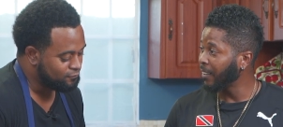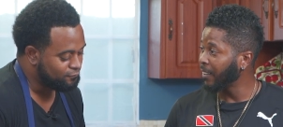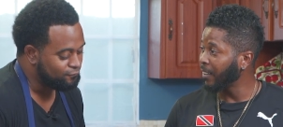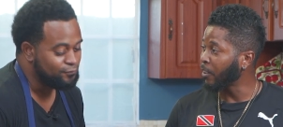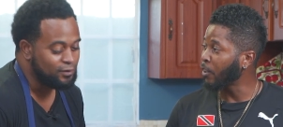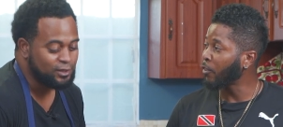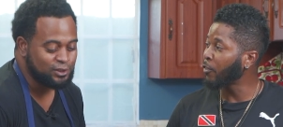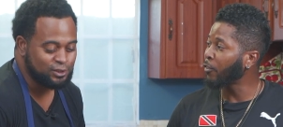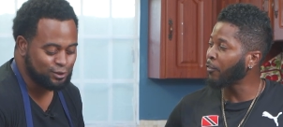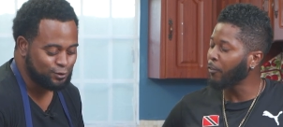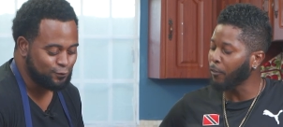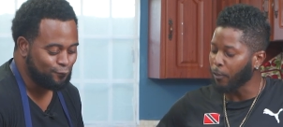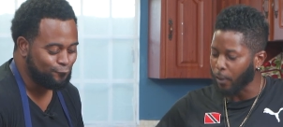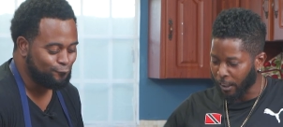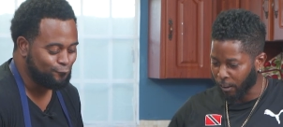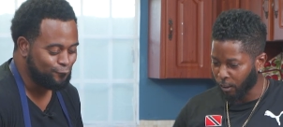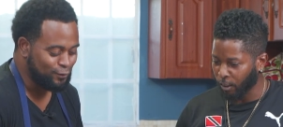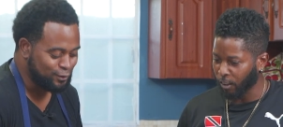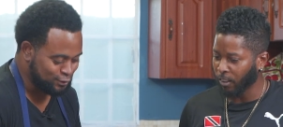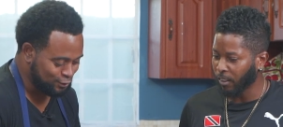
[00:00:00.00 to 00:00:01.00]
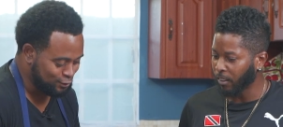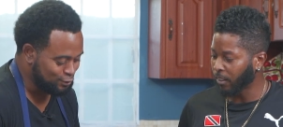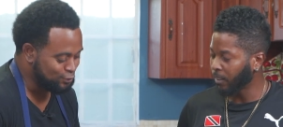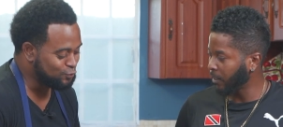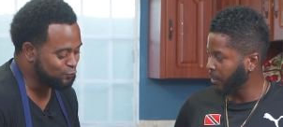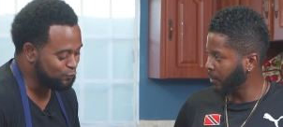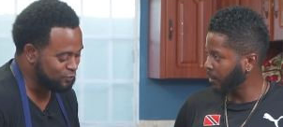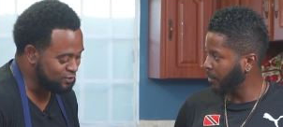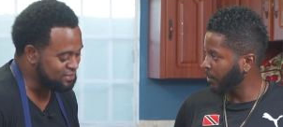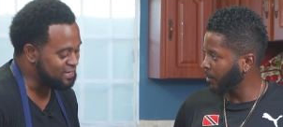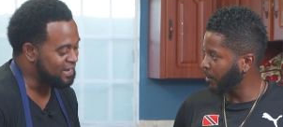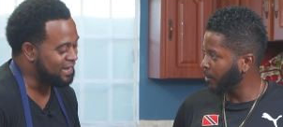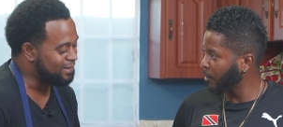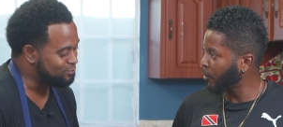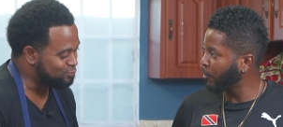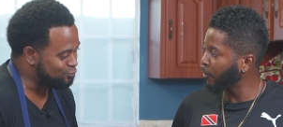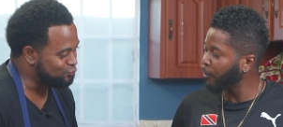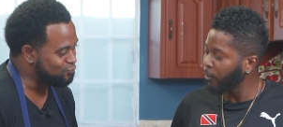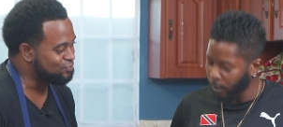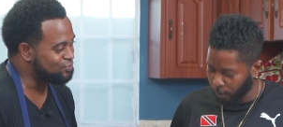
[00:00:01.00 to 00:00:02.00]
Speaker 1: This fresh, is fresh. Freshly squeezed
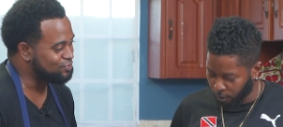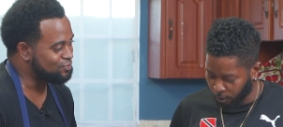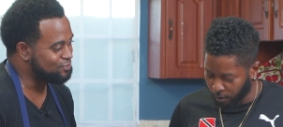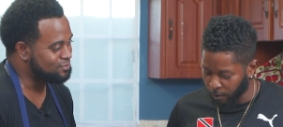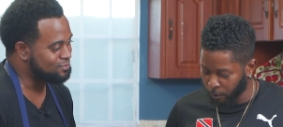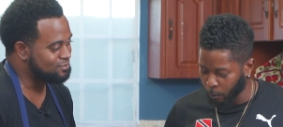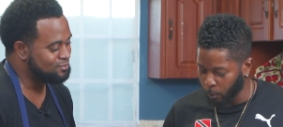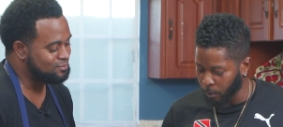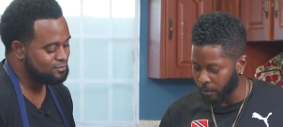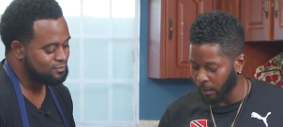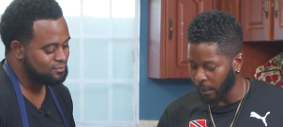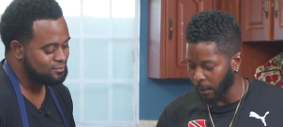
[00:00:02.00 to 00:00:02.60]
lime juice. Freshly squeezed